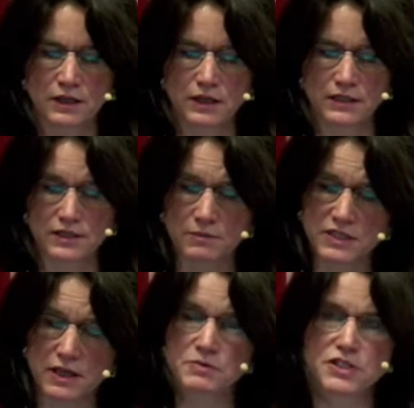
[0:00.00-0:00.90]
And some
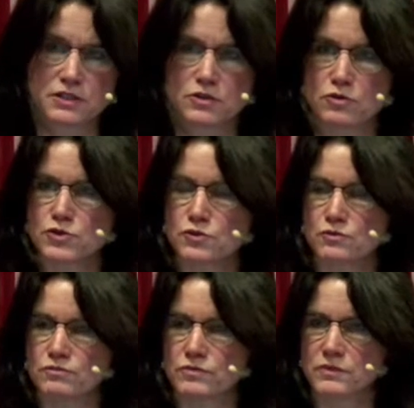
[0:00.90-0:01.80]
subjects
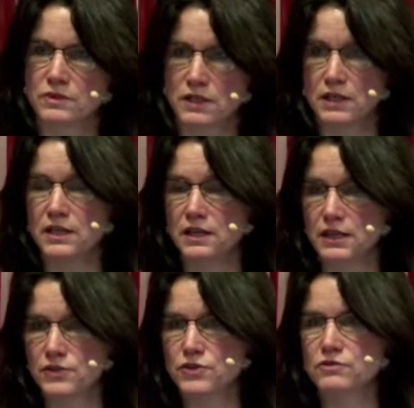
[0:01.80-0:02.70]
also in
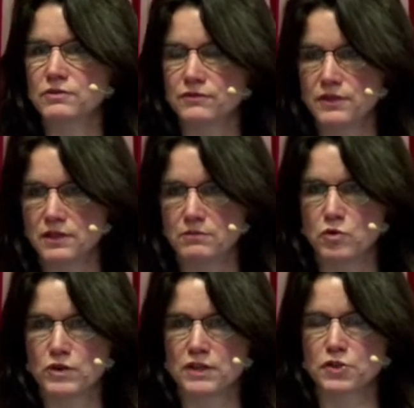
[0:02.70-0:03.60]
English, if there are
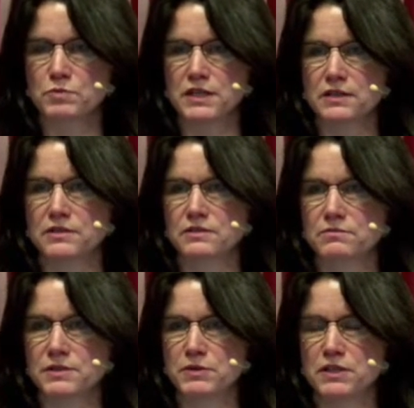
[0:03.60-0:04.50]
more English
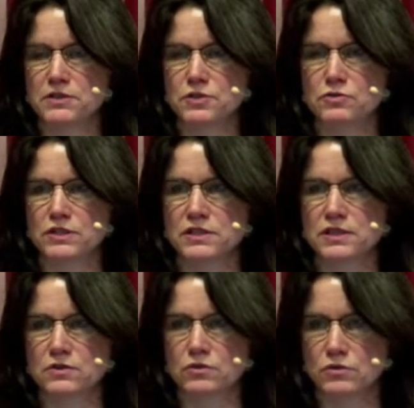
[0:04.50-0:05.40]
speaking students
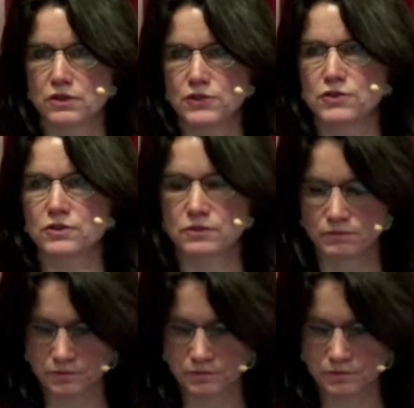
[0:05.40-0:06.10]
or Russian.